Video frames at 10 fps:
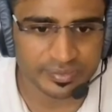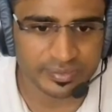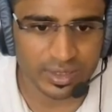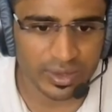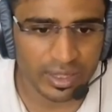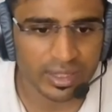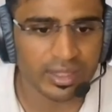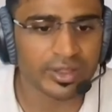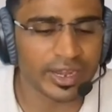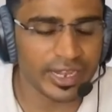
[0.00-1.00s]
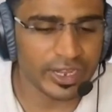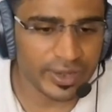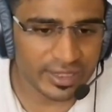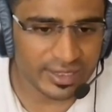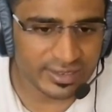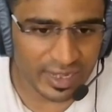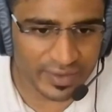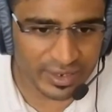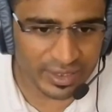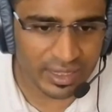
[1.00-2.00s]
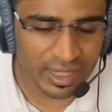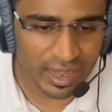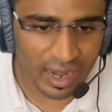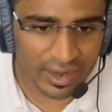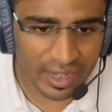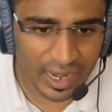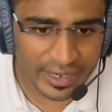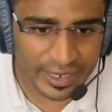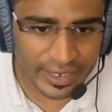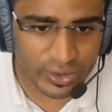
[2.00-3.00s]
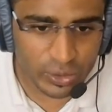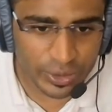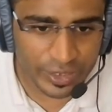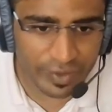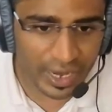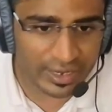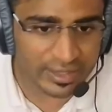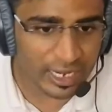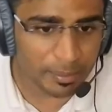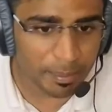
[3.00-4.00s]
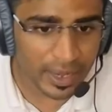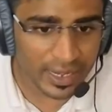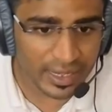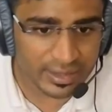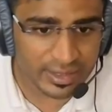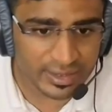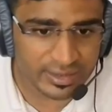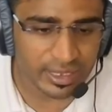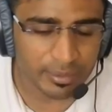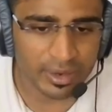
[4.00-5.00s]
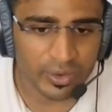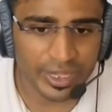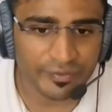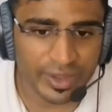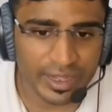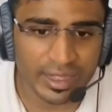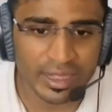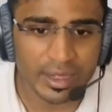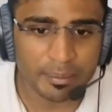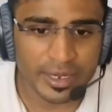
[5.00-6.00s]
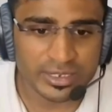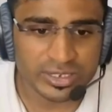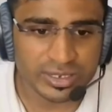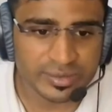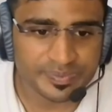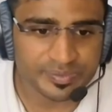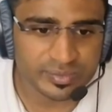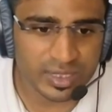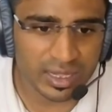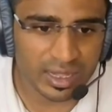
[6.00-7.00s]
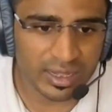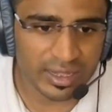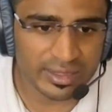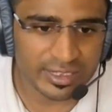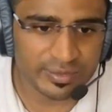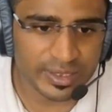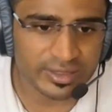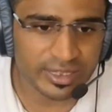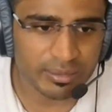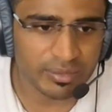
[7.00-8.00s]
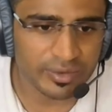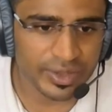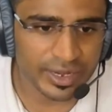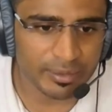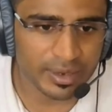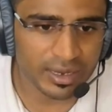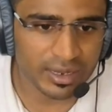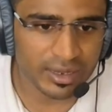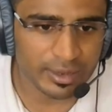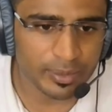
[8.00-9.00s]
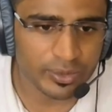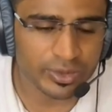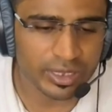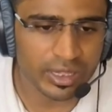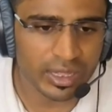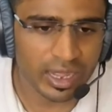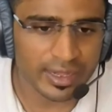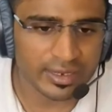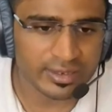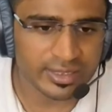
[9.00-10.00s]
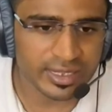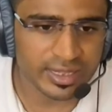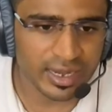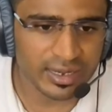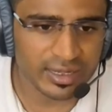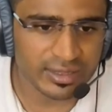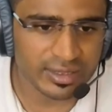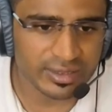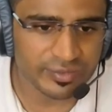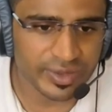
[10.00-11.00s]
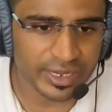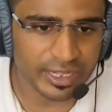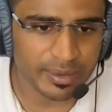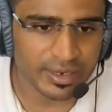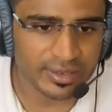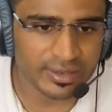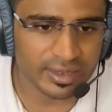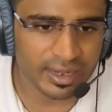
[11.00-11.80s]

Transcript: Okay, I need to take this 7 and I need to divide that by this number. Okay, if I mention this with some variable, suppose I can say that this variable is